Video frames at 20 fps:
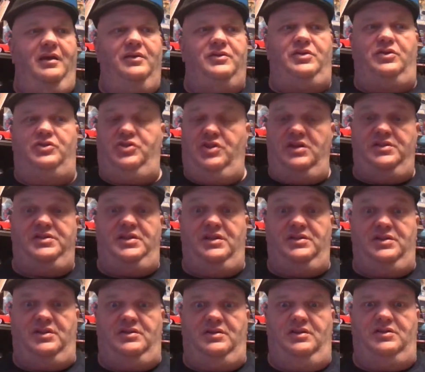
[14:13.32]
So she
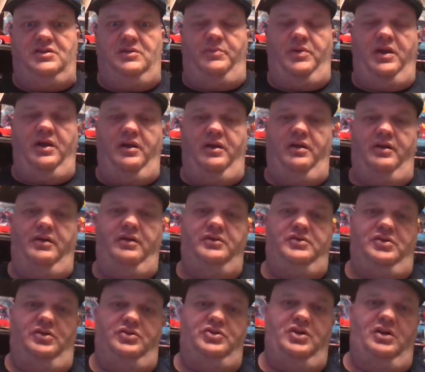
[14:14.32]
sees it disappear.
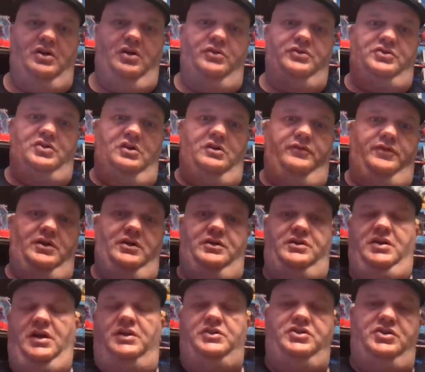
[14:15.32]
So she goes over
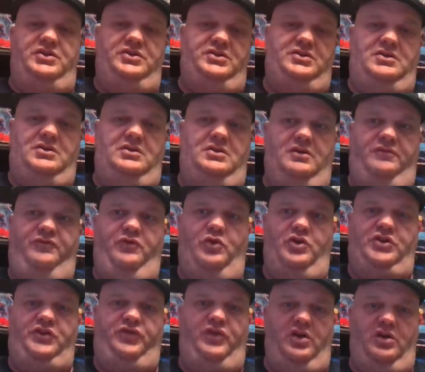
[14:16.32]
and touches the
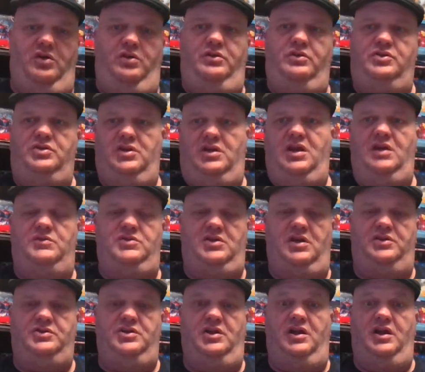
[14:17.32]
force field and she keeps
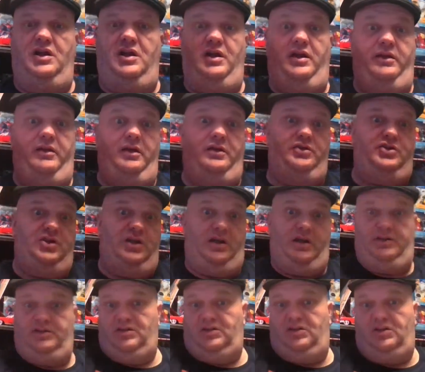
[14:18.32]
touching it. And then she
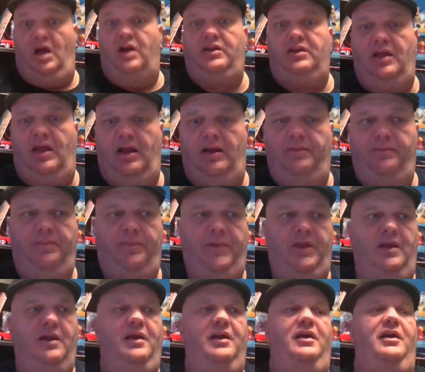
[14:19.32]
gets sucked in.
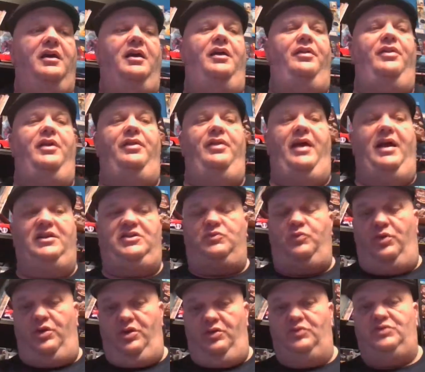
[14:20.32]
And then
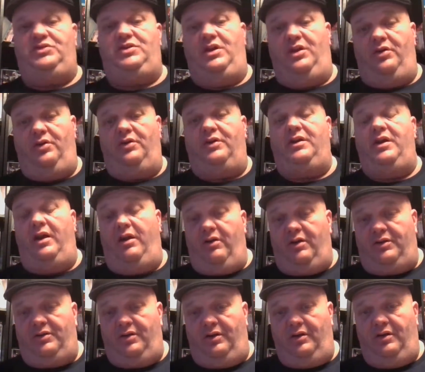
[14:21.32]
that's where you see her
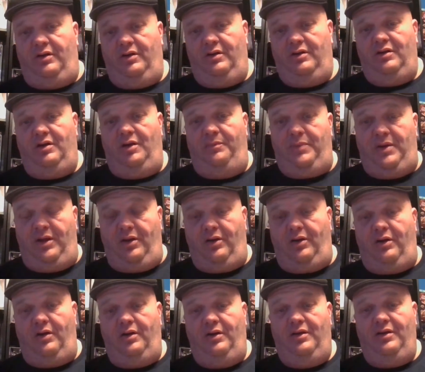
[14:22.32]
character
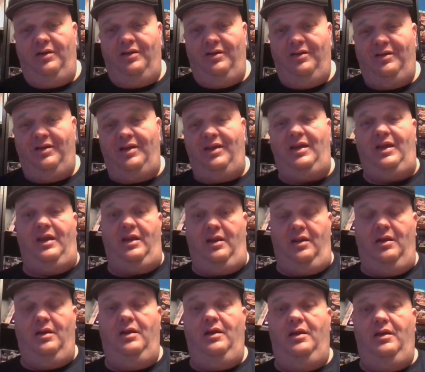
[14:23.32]
appear
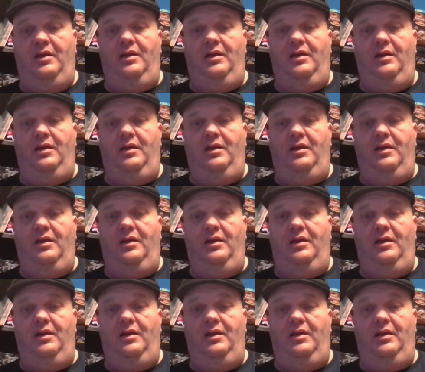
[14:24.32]
in uh,